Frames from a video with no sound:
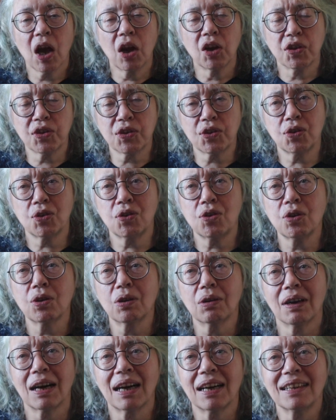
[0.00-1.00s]

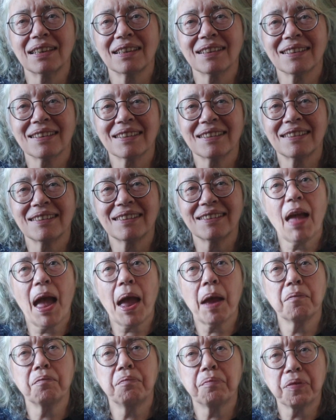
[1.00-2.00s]
austere
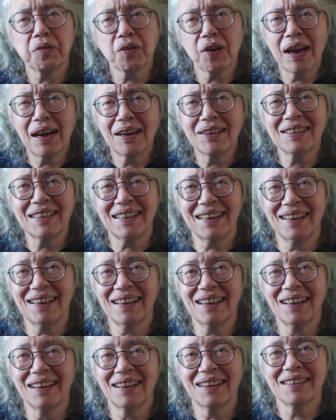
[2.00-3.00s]
and proud
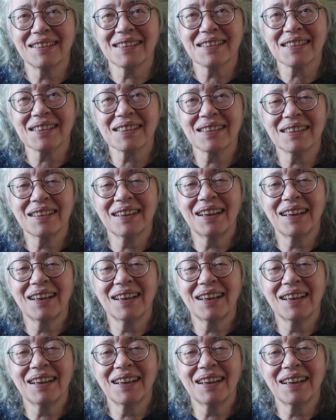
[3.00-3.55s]
he is.